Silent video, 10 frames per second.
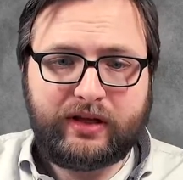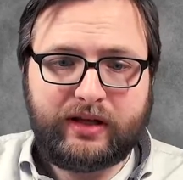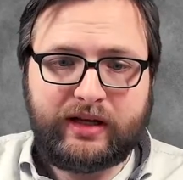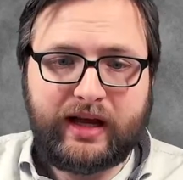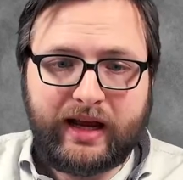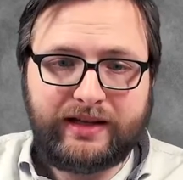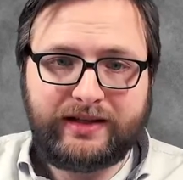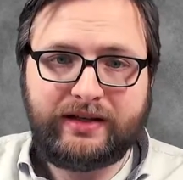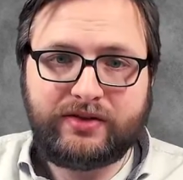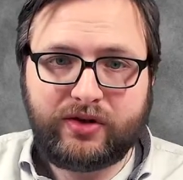In
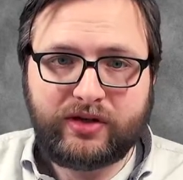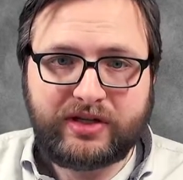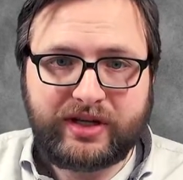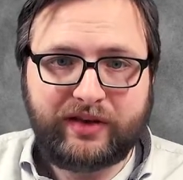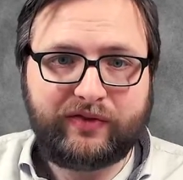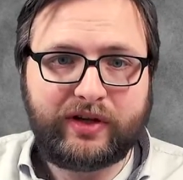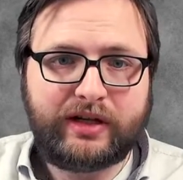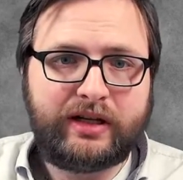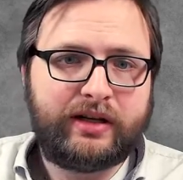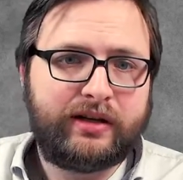
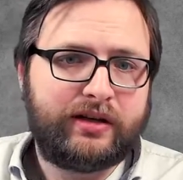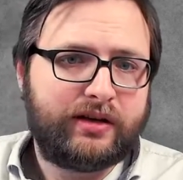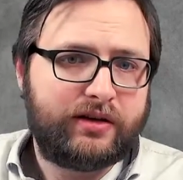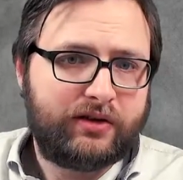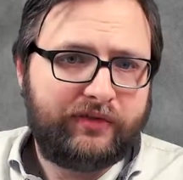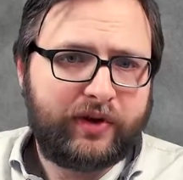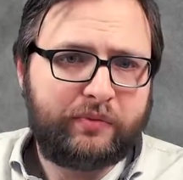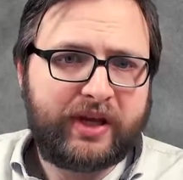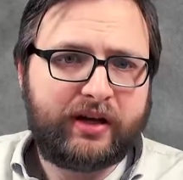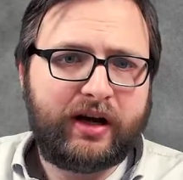1837, Raphael
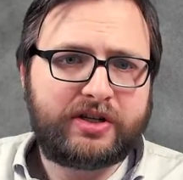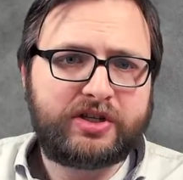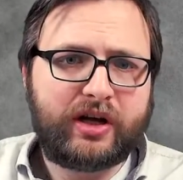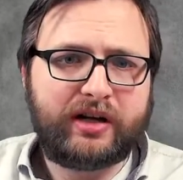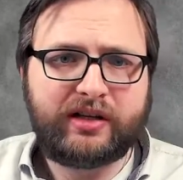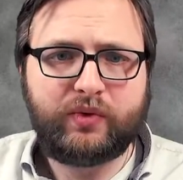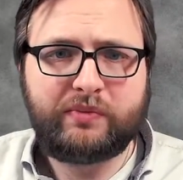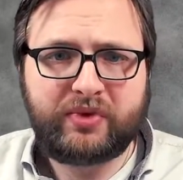Picard started with